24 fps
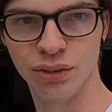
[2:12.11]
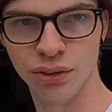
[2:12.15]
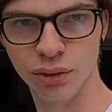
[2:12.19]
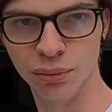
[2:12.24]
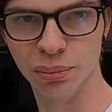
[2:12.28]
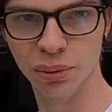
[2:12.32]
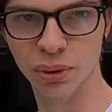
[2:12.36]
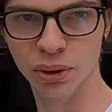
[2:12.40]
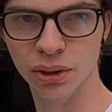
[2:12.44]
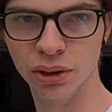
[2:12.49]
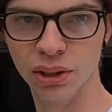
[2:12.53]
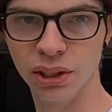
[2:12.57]

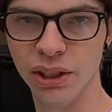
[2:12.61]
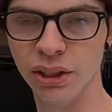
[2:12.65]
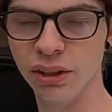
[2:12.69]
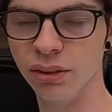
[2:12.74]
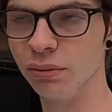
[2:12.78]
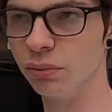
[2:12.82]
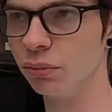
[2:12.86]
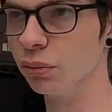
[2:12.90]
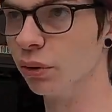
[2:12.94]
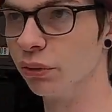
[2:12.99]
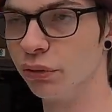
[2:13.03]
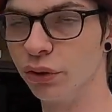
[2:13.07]
super
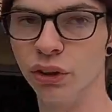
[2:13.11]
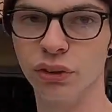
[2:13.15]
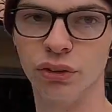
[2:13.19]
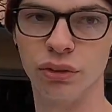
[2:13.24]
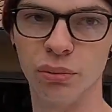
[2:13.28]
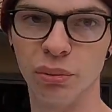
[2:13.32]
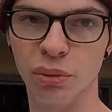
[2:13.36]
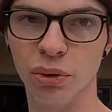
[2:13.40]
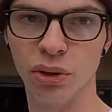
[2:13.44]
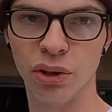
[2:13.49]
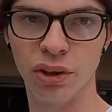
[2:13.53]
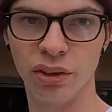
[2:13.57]

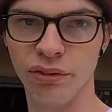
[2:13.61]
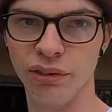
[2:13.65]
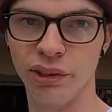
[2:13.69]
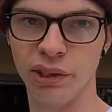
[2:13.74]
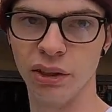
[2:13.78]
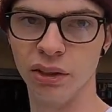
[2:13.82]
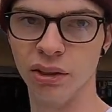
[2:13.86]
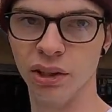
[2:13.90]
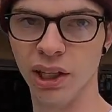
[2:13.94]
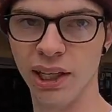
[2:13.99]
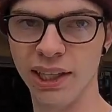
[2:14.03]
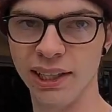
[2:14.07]
reversible if you
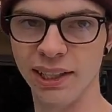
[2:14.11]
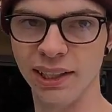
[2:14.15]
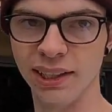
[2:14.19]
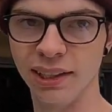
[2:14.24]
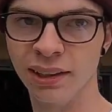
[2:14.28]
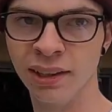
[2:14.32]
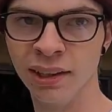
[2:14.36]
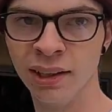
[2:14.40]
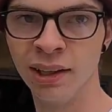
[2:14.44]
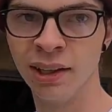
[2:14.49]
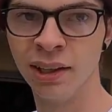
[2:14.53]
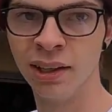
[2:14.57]
don't like it,